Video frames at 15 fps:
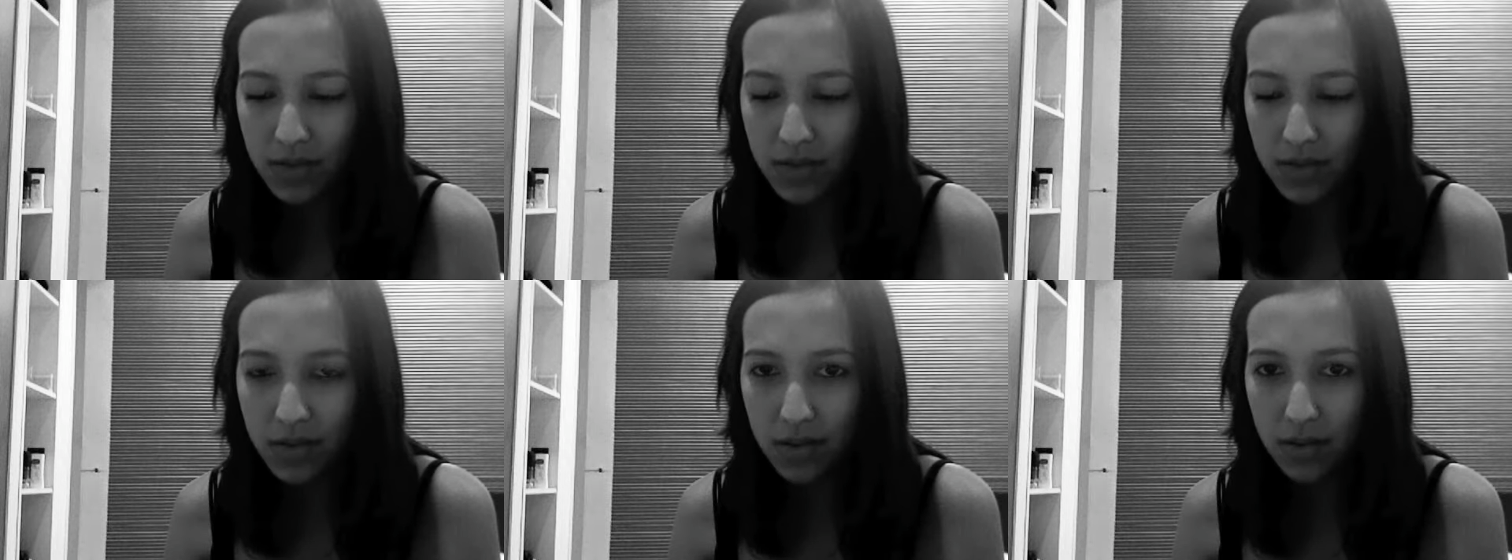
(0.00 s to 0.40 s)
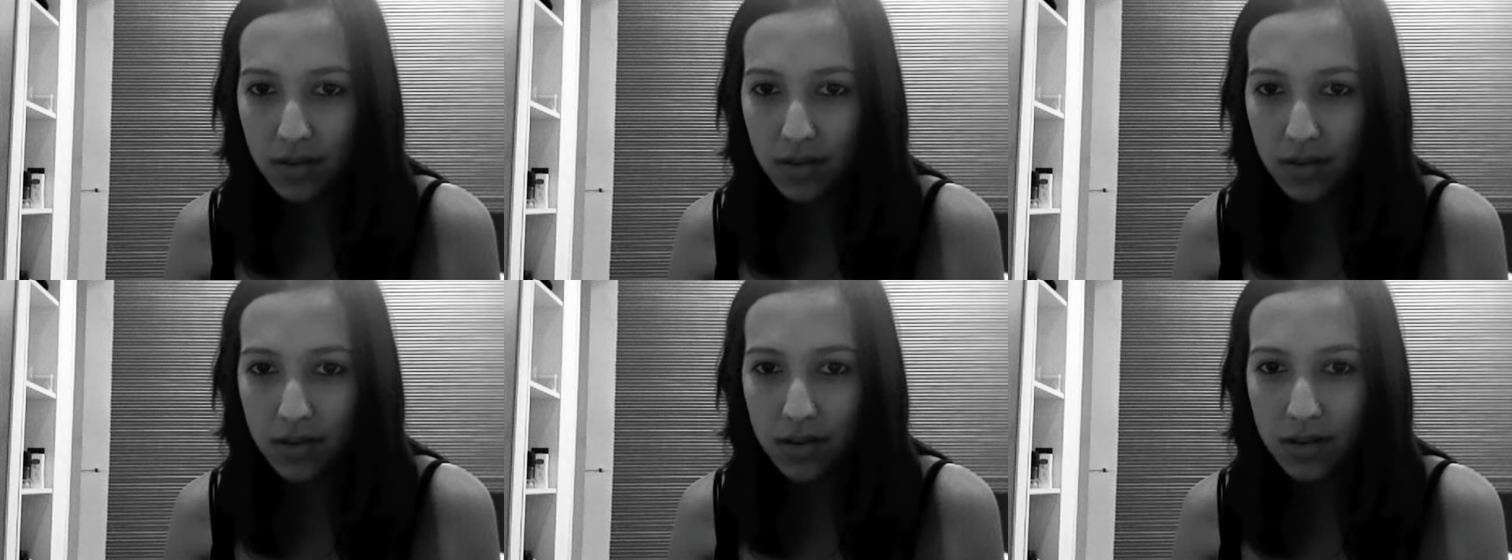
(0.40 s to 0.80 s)

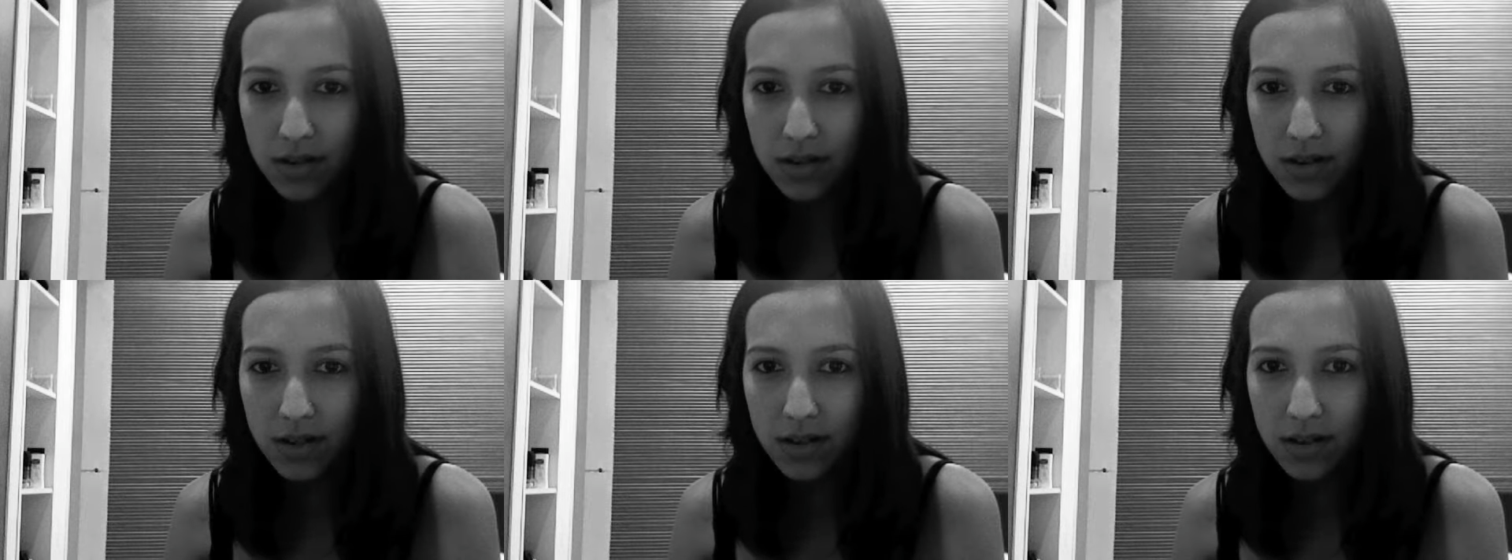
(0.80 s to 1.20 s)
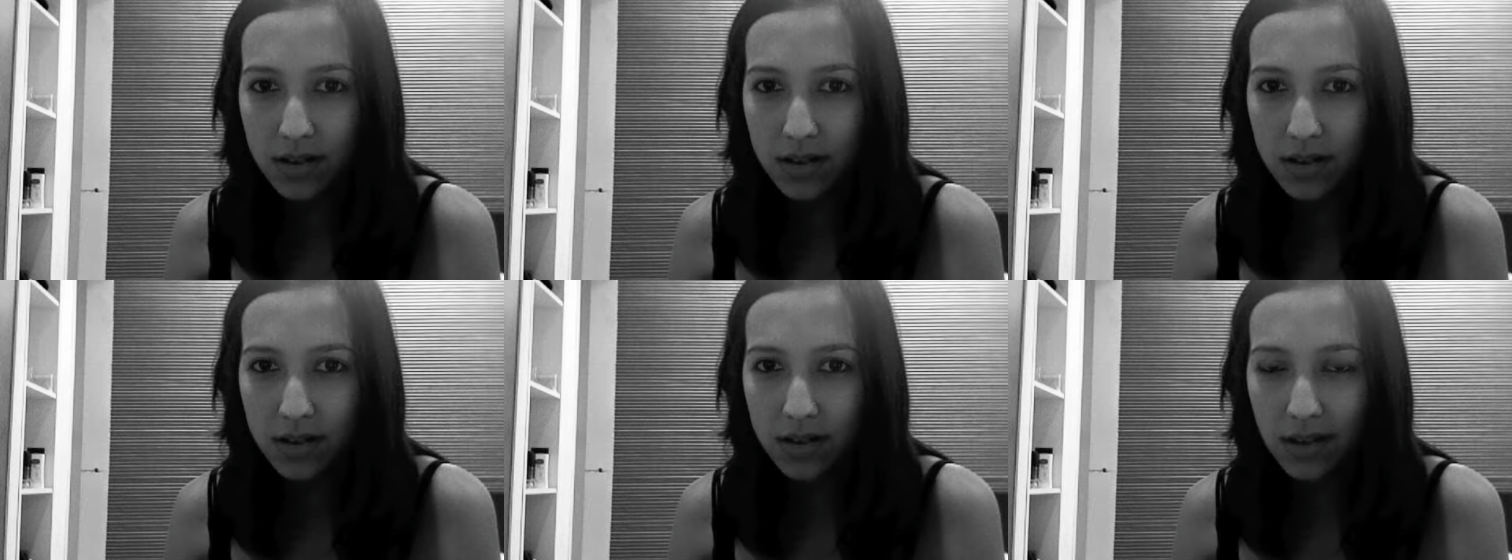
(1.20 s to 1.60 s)
So,
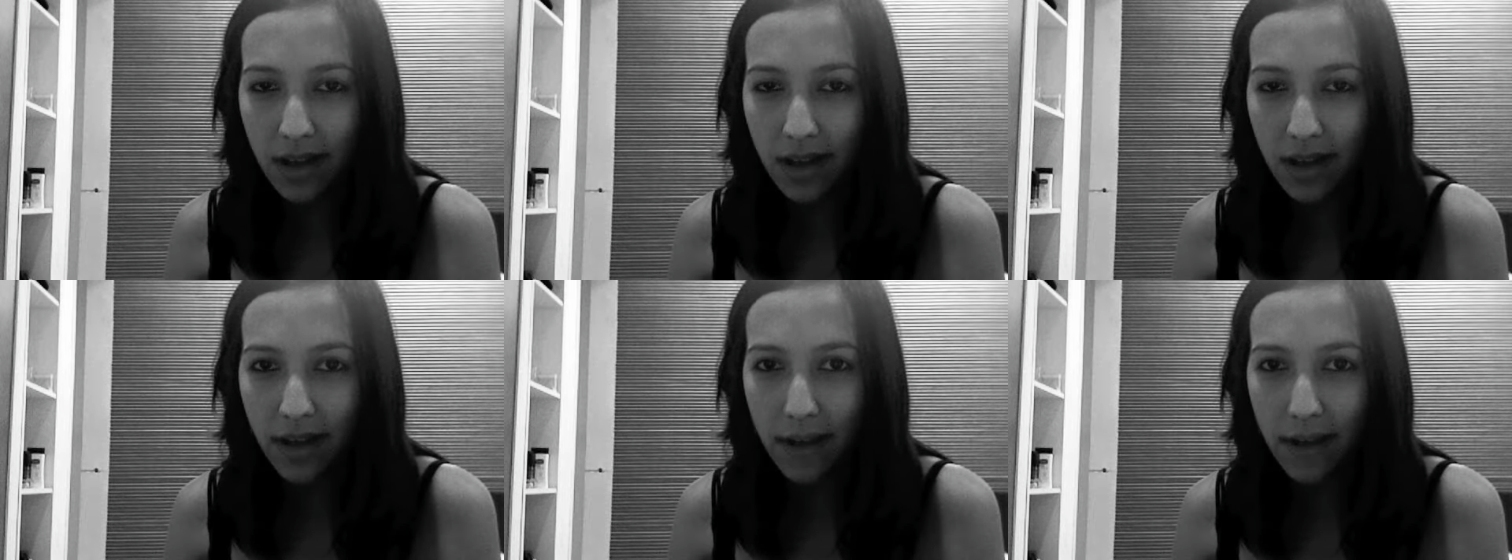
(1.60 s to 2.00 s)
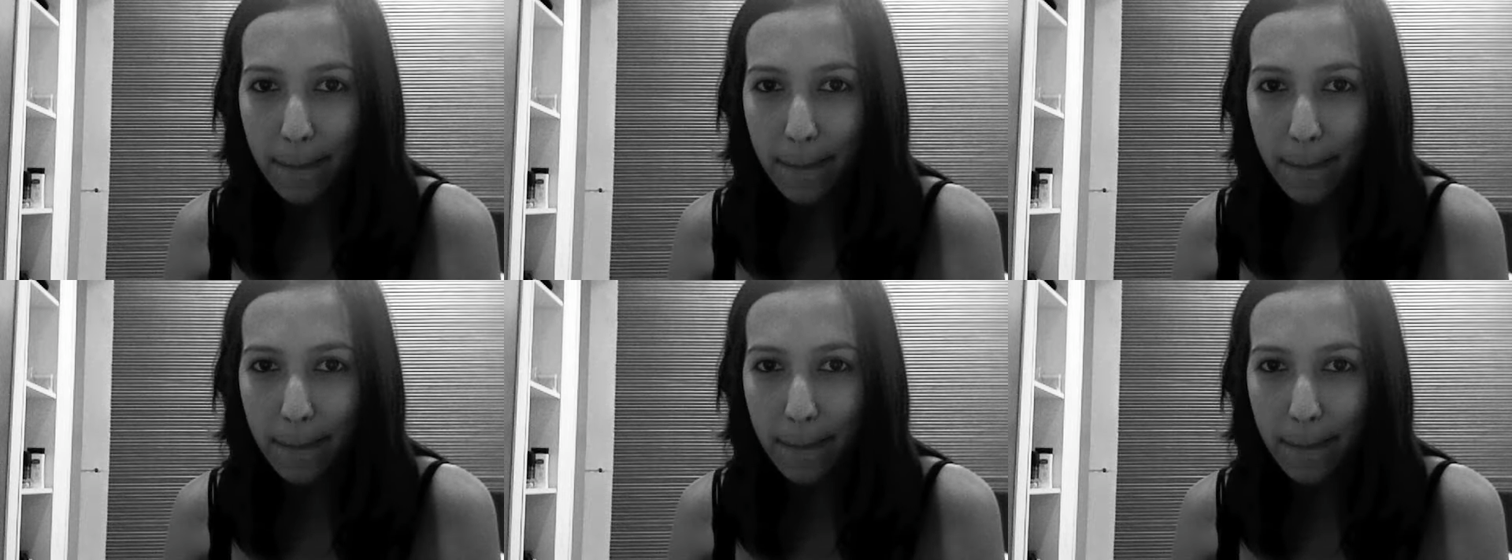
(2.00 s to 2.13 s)
yeah.